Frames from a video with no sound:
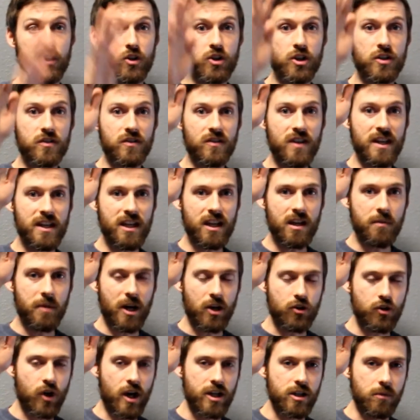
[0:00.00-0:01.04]
You're just thinking
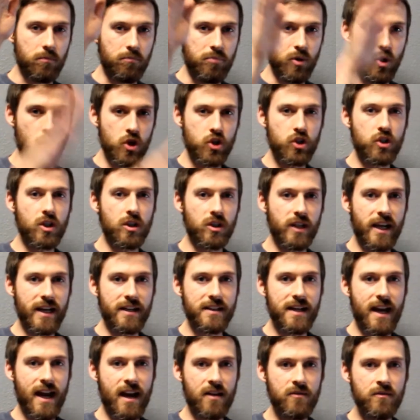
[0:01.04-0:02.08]
about trying to push the leg
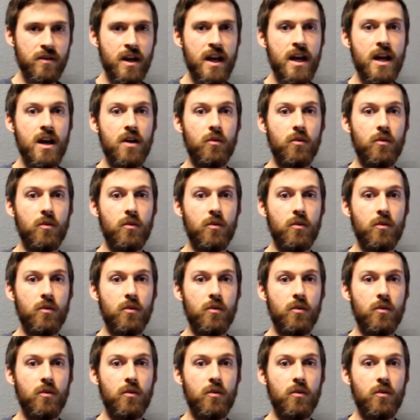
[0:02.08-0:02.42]
down,